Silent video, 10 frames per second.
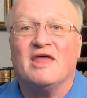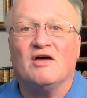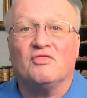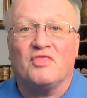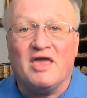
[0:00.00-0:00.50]

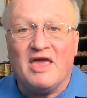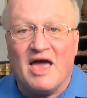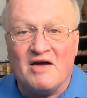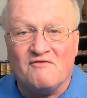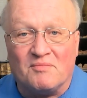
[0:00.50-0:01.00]
Now they
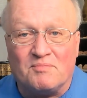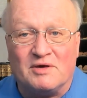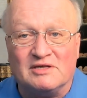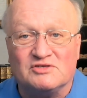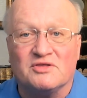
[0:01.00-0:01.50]
have a
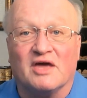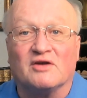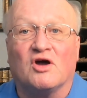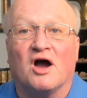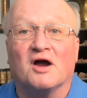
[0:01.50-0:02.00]
piece
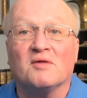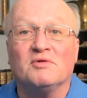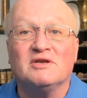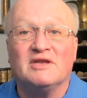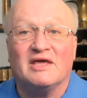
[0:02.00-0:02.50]
that
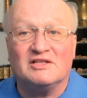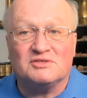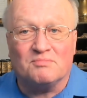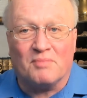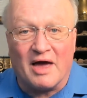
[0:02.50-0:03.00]
carbon
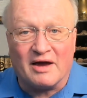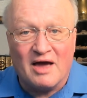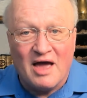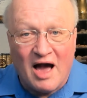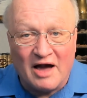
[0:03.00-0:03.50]
dates back
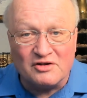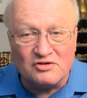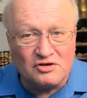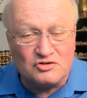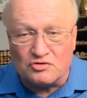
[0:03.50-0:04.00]

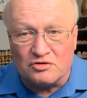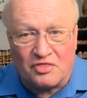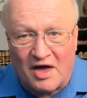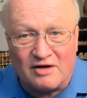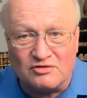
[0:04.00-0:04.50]
hundreds or
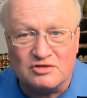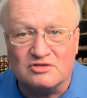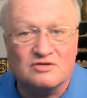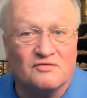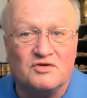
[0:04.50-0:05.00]

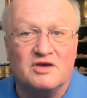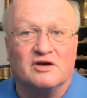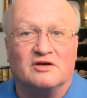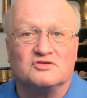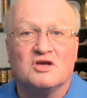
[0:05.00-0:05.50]
thousands of
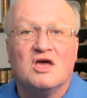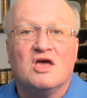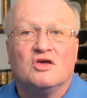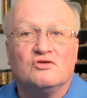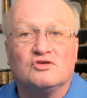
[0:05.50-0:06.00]
years.
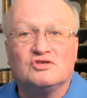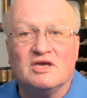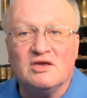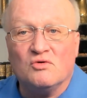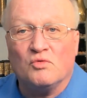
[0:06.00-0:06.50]
You
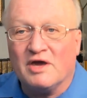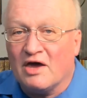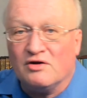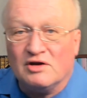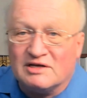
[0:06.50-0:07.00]
see, we
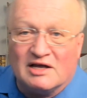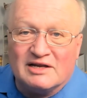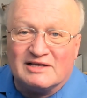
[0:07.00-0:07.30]
cannot tell